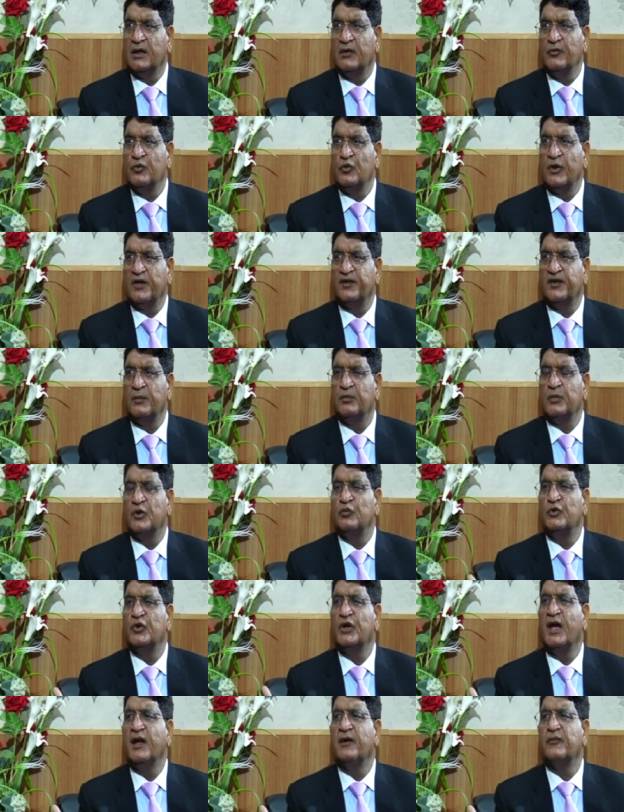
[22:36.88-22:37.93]
give you example.
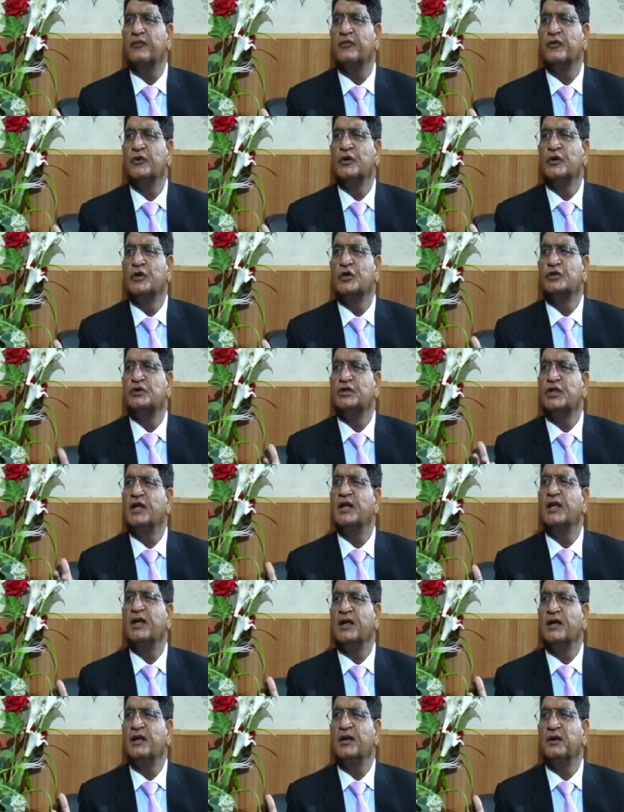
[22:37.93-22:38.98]
We have
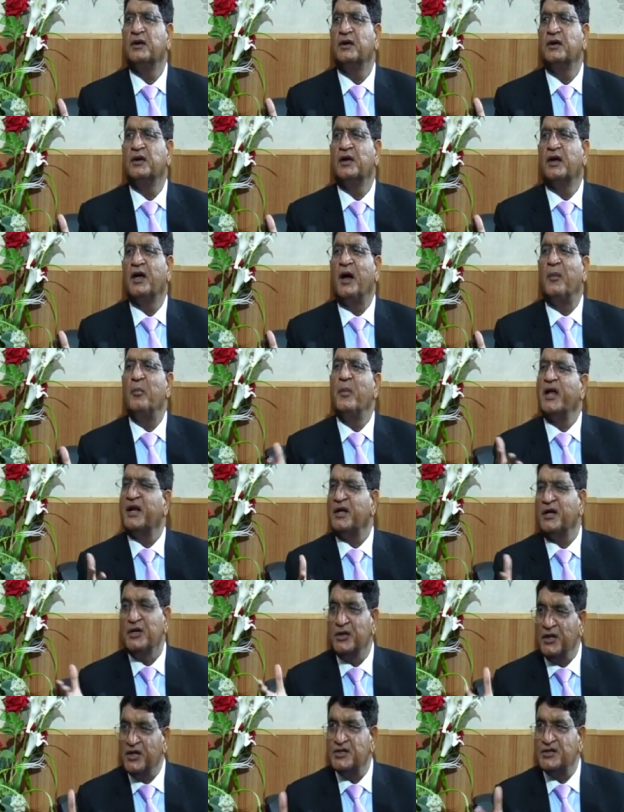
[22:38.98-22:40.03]
3
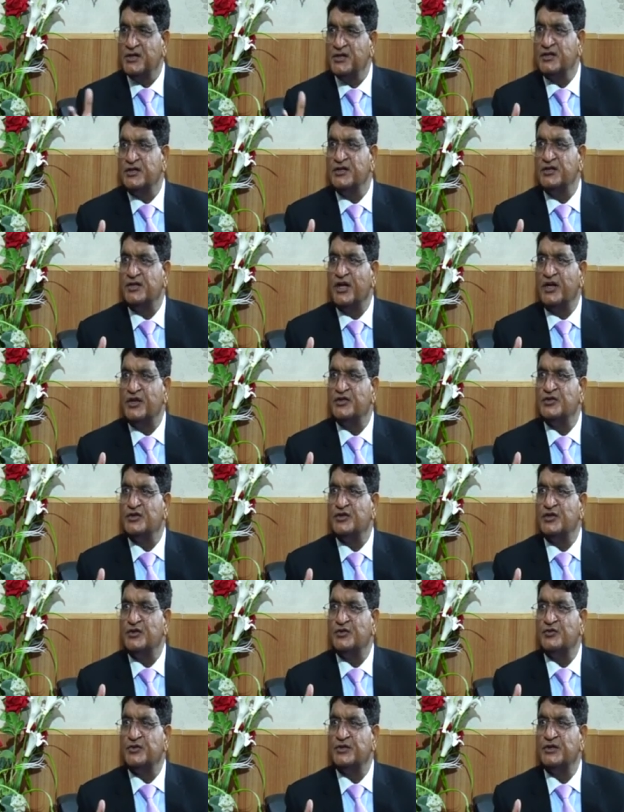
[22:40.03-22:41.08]
American kitchens in the
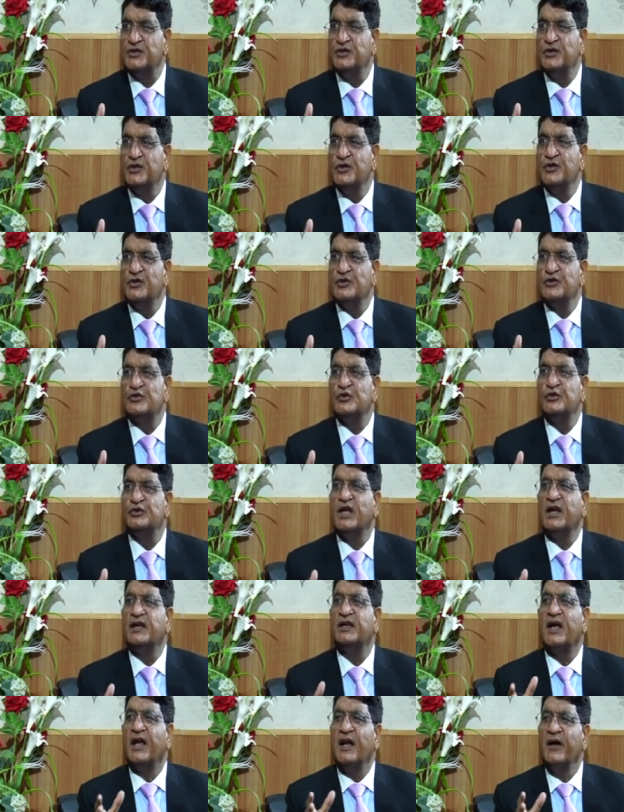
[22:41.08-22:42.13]
institute, so
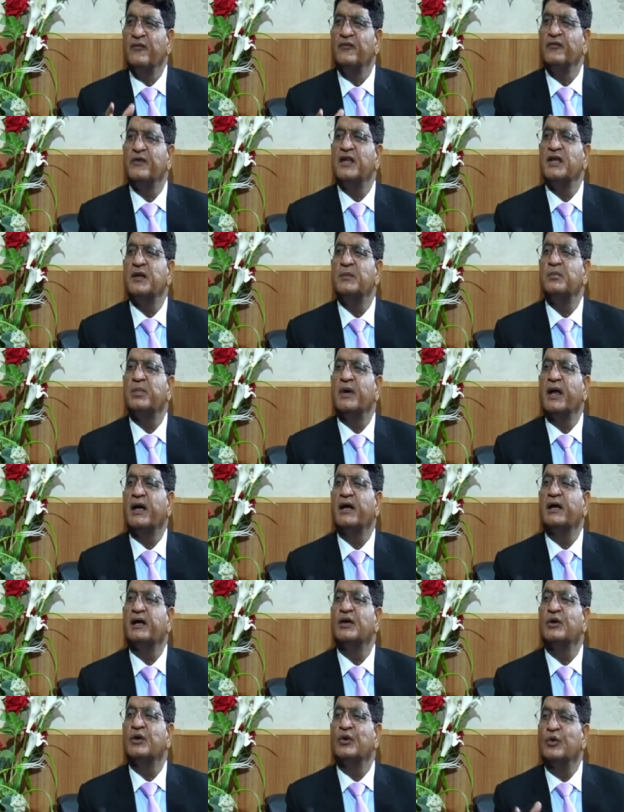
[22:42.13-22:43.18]
that every employee
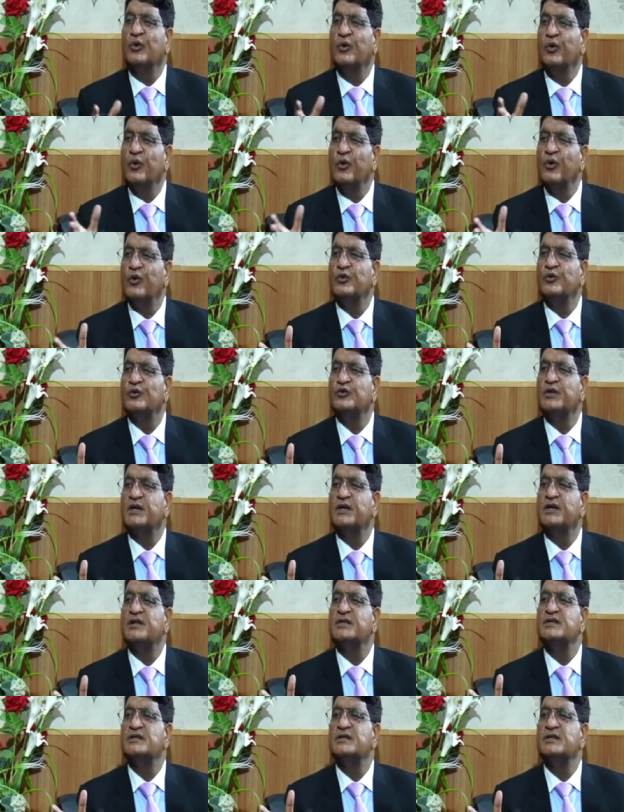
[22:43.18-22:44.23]
can go to the
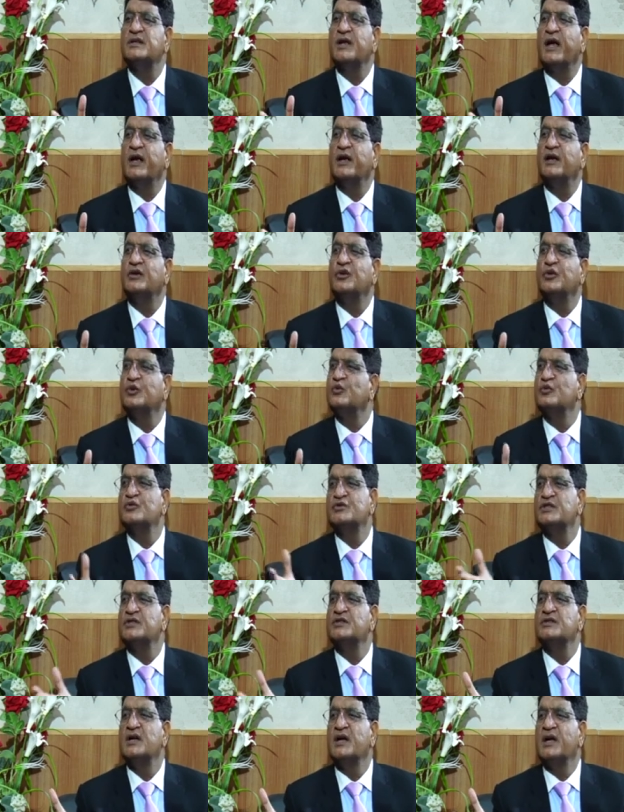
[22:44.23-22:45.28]
kitchen and use
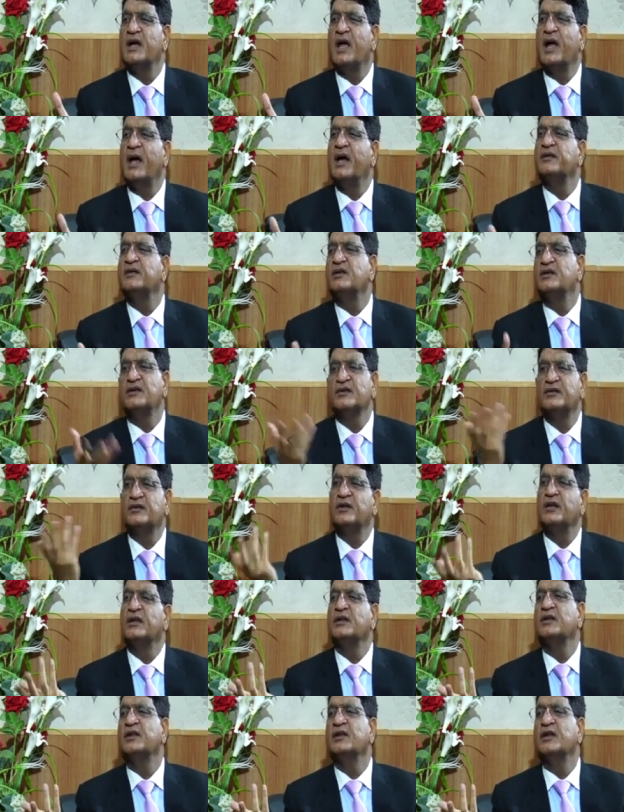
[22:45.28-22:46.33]
it as it is
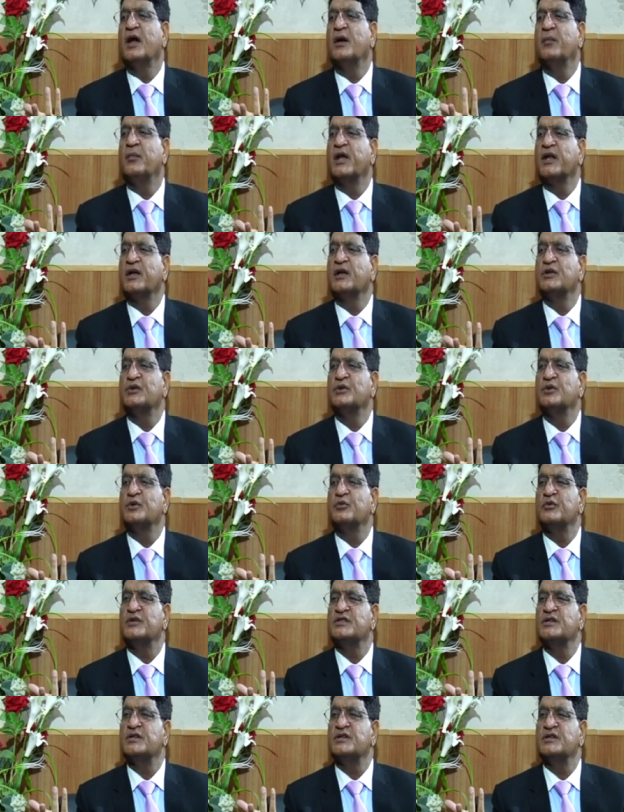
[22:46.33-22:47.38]
in the American universities.